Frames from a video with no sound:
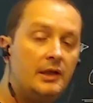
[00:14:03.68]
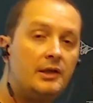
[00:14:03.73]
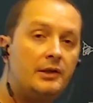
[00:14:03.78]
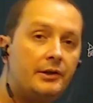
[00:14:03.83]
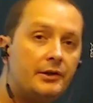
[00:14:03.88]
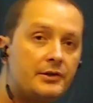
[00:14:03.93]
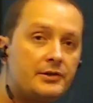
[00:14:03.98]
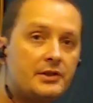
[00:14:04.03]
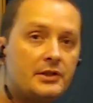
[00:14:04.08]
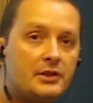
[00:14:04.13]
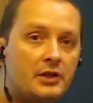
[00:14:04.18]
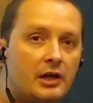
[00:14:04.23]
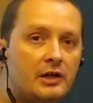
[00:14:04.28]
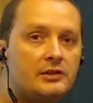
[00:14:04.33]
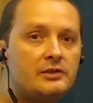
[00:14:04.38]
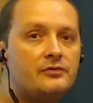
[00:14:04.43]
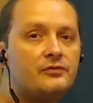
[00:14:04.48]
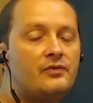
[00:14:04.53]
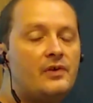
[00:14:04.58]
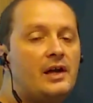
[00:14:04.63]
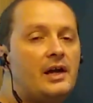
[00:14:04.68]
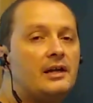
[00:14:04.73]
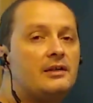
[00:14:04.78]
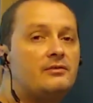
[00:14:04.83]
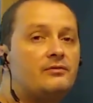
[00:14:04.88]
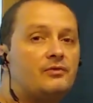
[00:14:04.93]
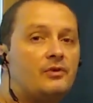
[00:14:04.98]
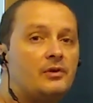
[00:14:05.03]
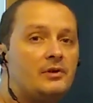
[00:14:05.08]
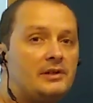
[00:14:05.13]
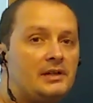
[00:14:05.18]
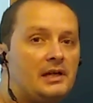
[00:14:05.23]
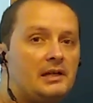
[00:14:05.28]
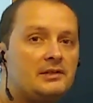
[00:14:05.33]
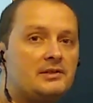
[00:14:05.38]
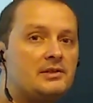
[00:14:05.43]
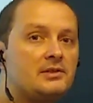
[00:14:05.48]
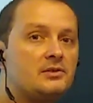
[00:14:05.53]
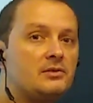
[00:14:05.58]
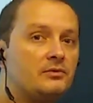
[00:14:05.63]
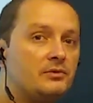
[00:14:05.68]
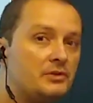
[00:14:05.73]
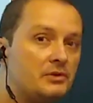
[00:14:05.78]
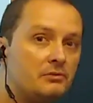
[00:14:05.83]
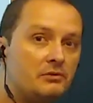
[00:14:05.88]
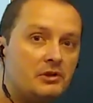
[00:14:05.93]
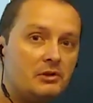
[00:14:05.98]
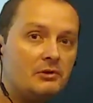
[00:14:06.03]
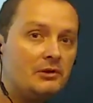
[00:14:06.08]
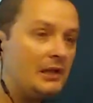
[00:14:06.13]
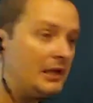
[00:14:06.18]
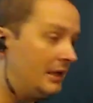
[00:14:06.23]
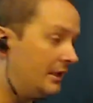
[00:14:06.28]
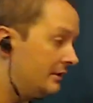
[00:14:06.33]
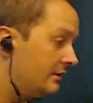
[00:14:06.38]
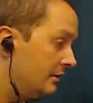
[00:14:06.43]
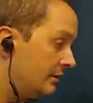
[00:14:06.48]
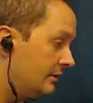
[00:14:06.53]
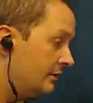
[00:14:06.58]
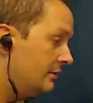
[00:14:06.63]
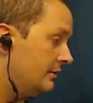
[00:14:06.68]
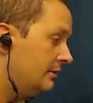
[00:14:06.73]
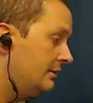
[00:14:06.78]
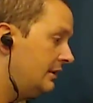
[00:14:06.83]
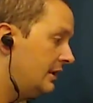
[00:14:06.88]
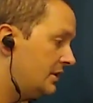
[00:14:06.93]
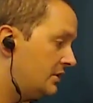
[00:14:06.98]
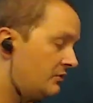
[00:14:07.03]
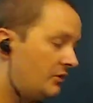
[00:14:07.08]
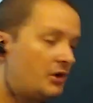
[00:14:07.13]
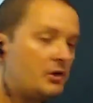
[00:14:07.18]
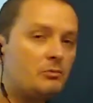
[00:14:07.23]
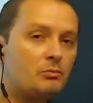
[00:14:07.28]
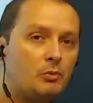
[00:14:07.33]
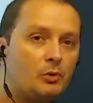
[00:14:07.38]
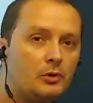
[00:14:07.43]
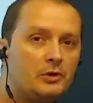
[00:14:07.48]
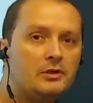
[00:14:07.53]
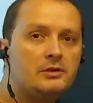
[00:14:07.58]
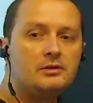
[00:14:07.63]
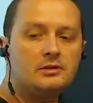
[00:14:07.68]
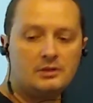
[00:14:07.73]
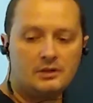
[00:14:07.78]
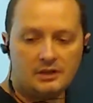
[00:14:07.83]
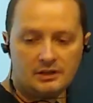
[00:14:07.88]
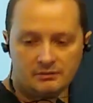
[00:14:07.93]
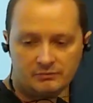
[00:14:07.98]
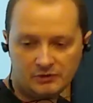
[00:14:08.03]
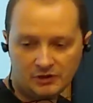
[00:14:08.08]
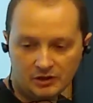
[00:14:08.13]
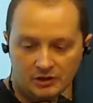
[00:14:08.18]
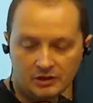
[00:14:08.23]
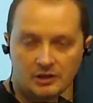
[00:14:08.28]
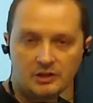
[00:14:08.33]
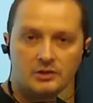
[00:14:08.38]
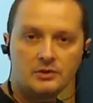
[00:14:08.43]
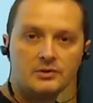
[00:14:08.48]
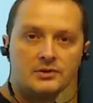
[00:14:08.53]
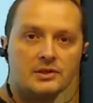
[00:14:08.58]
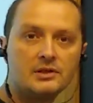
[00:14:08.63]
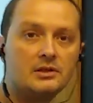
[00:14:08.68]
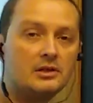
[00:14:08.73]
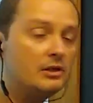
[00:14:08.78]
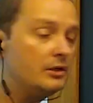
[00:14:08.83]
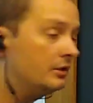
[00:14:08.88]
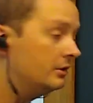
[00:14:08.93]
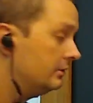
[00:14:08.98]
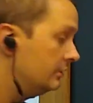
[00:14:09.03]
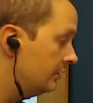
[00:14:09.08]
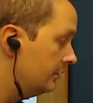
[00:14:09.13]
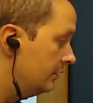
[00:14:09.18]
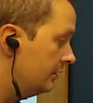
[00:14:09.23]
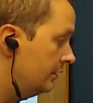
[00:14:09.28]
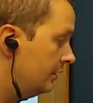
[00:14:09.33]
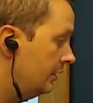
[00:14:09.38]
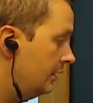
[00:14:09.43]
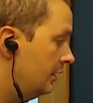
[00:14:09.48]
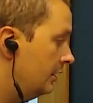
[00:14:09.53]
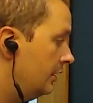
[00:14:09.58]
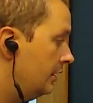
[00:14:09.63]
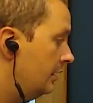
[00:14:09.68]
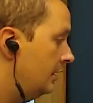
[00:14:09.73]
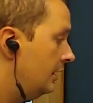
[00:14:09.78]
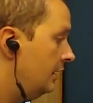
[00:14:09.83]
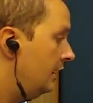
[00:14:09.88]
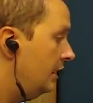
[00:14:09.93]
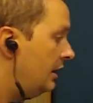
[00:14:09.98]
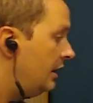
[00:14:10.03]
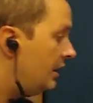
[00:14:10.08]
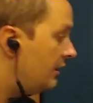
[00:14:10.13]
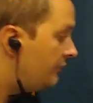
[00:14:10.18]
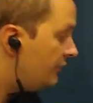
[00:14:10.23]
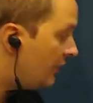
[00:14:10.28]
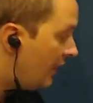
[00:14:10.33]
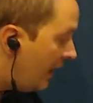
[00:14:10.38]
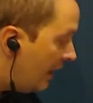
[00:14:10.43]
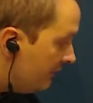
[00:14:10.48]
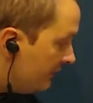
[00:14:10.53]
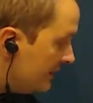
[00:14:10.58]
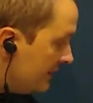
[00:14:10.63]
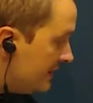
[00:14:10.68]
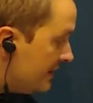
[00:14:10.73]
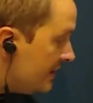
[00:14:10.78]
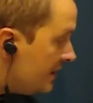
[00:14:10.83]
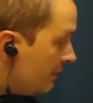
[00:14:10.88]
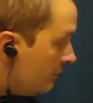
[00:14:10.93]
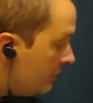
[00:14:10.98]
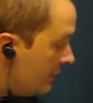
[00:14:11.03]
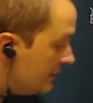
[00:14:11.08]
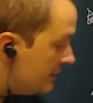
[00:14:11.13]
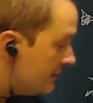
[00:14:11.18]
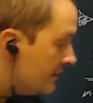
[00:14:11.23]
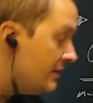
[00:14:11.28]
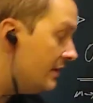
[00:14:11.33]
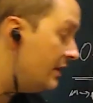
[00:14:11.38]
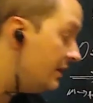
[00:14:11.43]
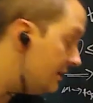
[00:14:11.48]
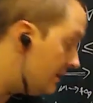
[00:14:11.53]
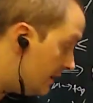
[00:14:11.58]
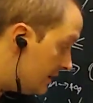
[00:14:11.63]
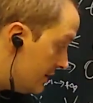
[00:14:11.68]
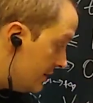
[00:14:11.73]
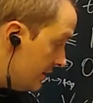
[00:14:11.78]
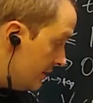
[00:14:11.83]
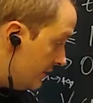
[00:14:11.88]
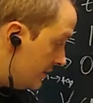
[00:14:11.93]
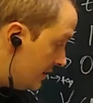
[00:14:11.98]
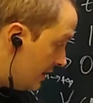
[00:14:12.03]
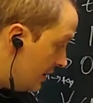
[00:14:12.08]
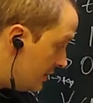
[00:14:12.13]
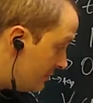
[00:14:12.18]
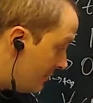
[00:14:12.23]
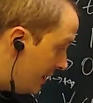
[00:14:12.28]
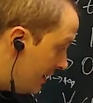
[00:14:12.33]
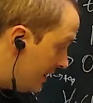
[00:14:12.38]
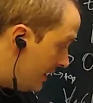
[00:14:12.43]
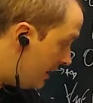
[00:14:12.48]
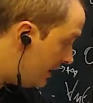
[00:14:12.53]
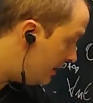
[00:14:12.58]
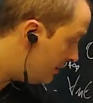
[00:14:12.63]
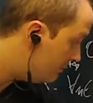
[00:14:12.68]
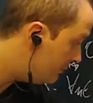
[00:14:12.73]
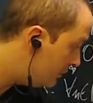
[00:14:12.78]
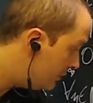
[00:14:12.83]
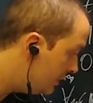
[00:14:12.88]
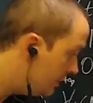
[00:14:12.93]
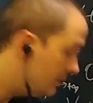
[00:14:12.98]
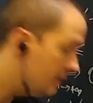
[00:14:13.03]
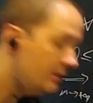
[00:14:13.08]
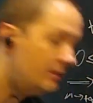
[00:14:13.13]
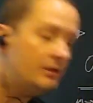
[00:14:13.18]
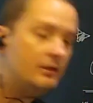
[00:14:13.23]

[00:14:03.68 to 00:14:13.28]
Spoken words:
Here's another fact for analysis over the real line that's very important, and we're going to use it here. If you have a sequence indexed in this case by m